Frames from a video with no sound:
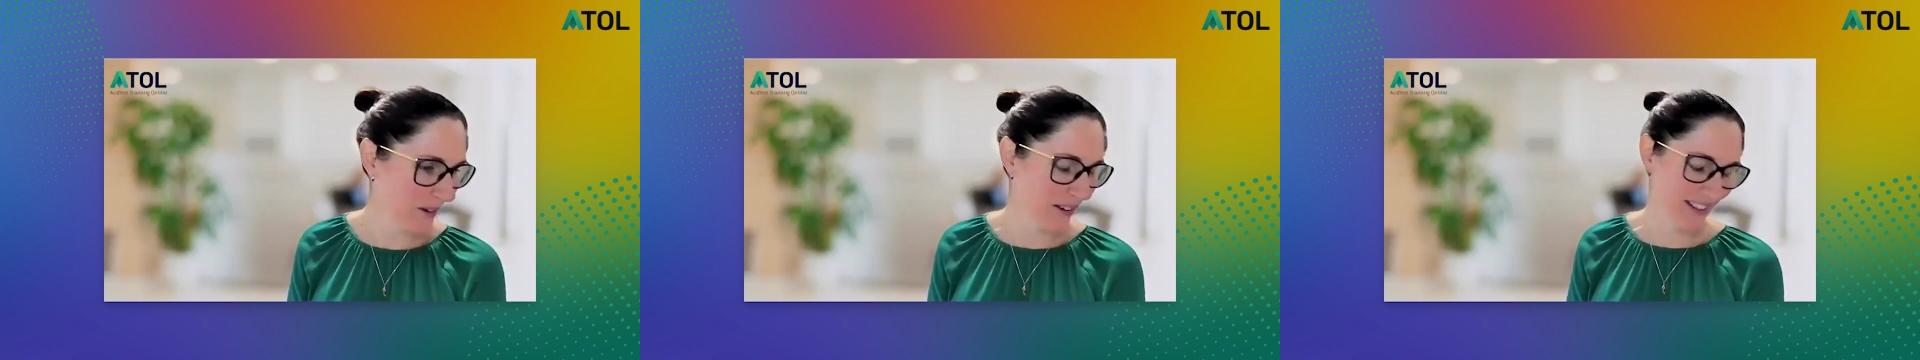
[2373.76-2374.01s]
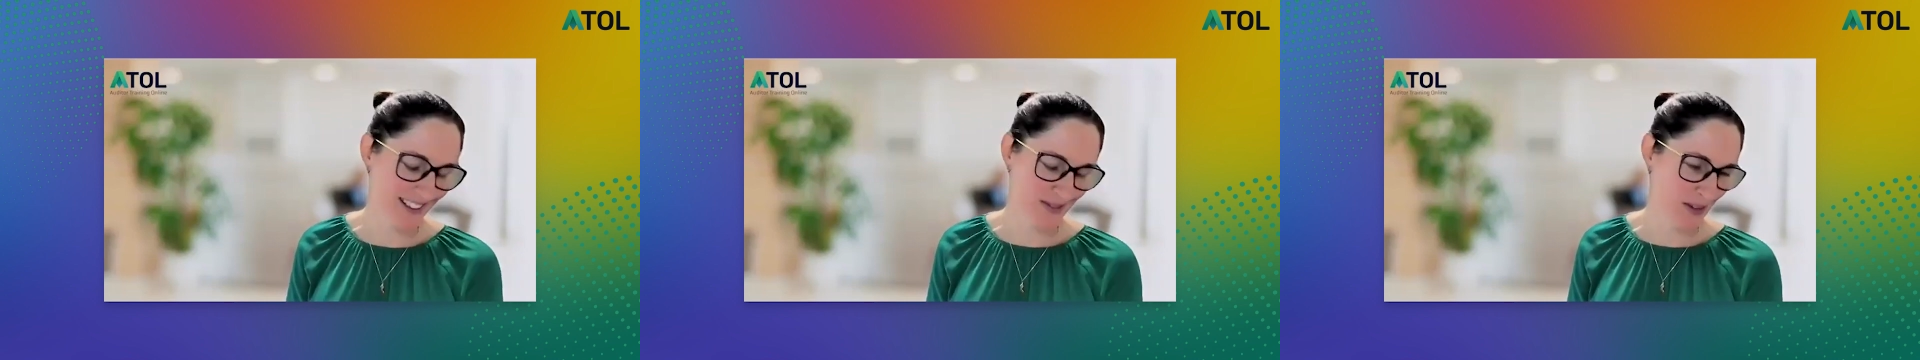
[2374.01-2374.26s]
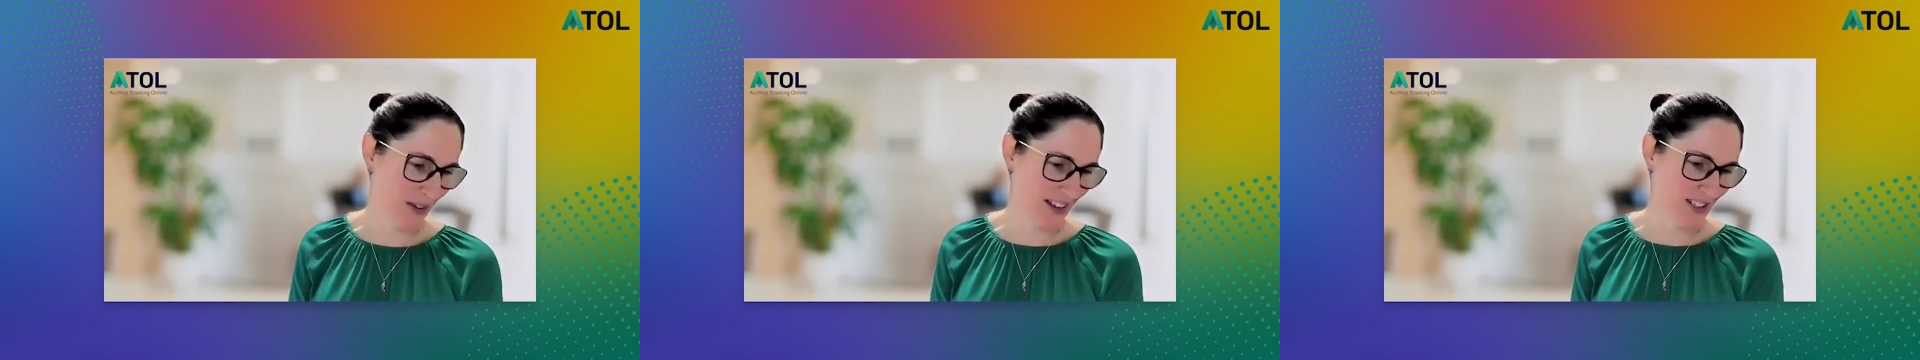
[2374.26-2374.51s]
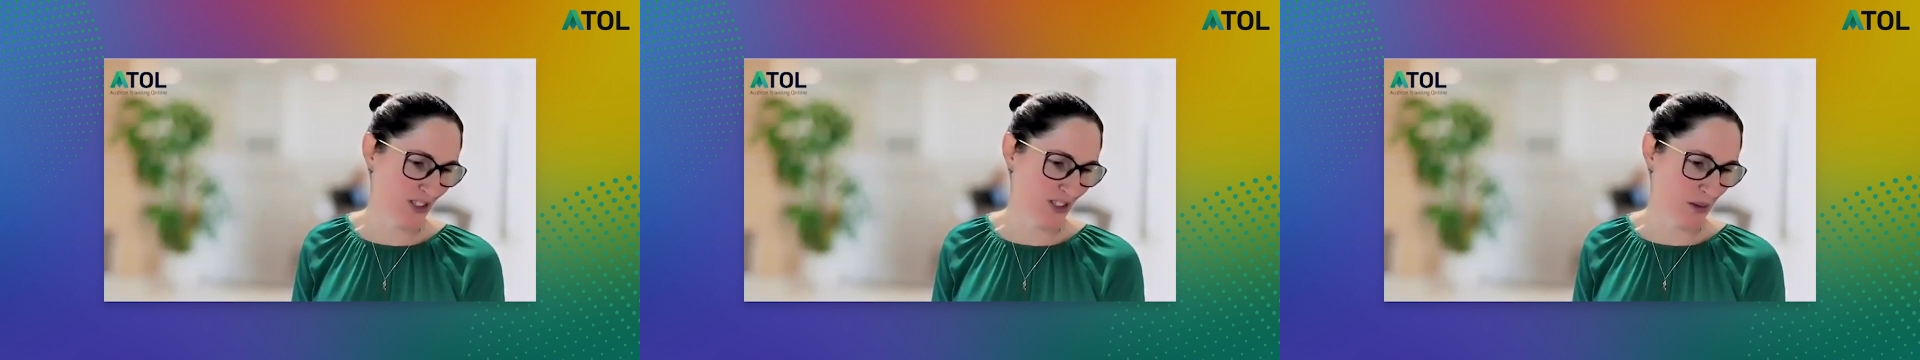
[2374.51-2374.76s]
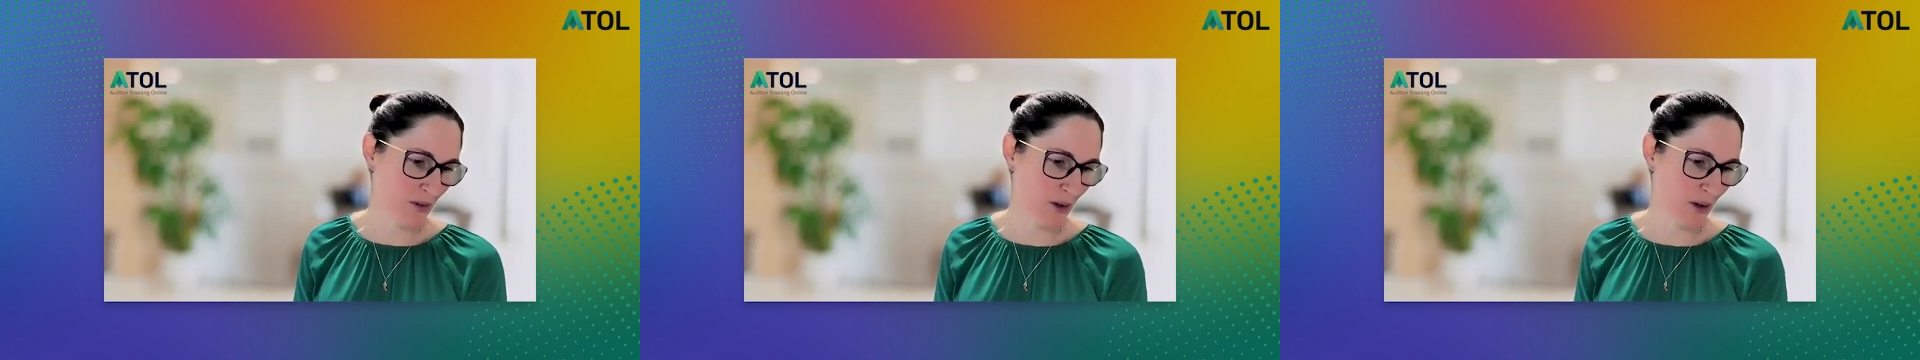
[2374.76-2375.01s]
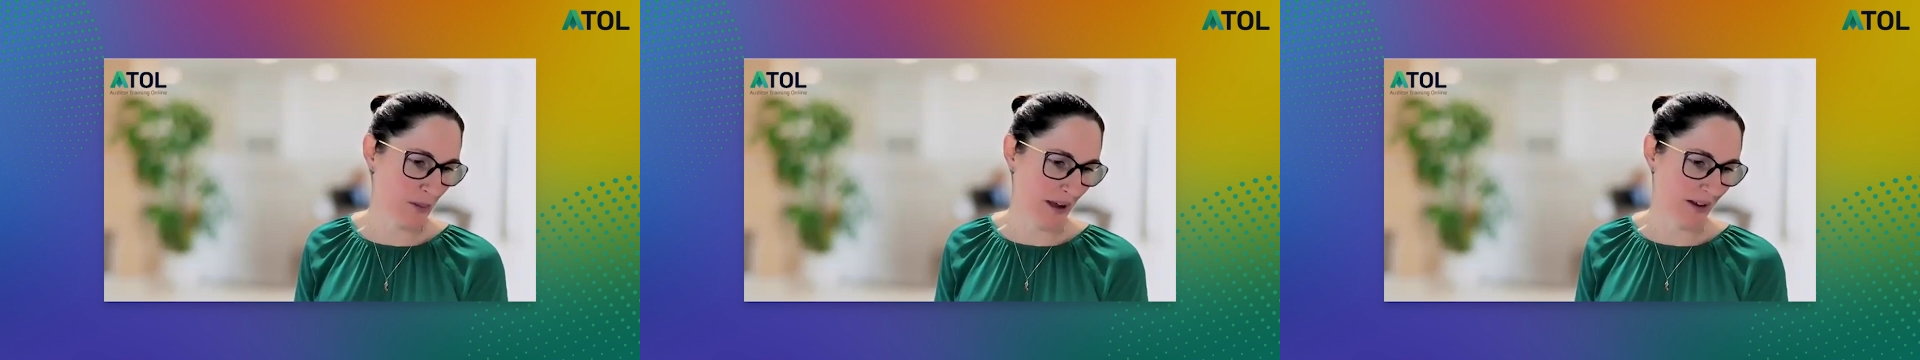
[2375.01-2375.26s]
We've had this joke
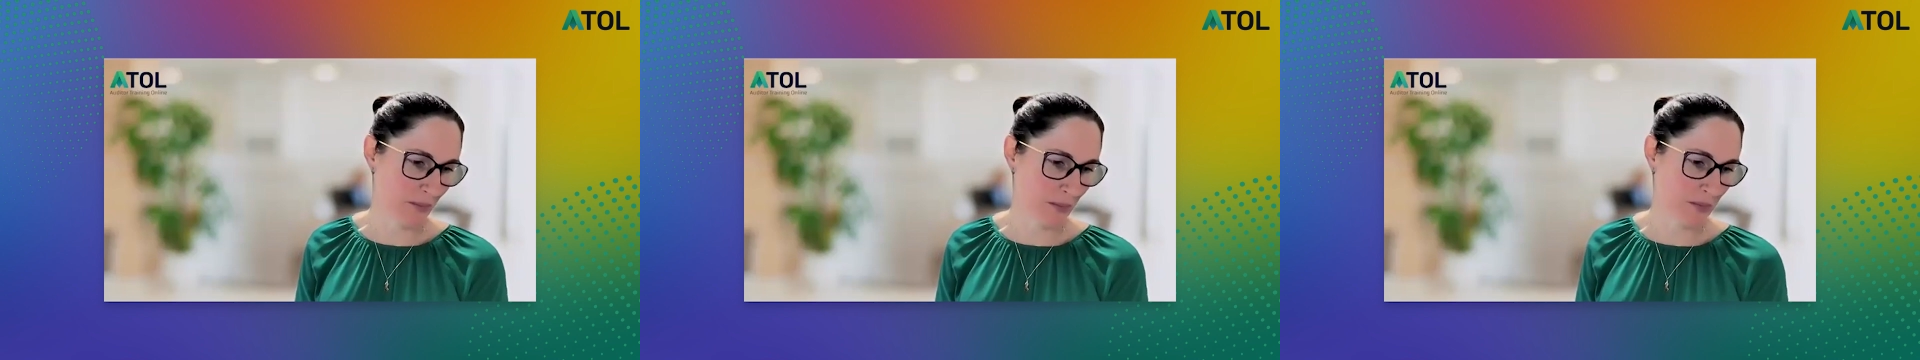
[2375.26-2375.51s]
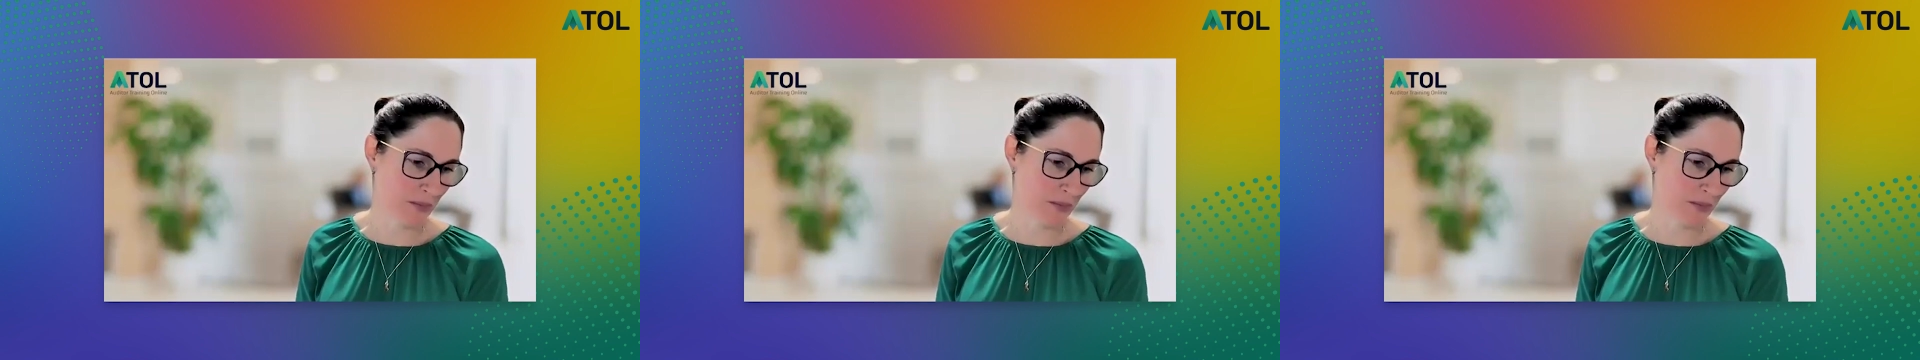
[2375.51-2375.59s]
before about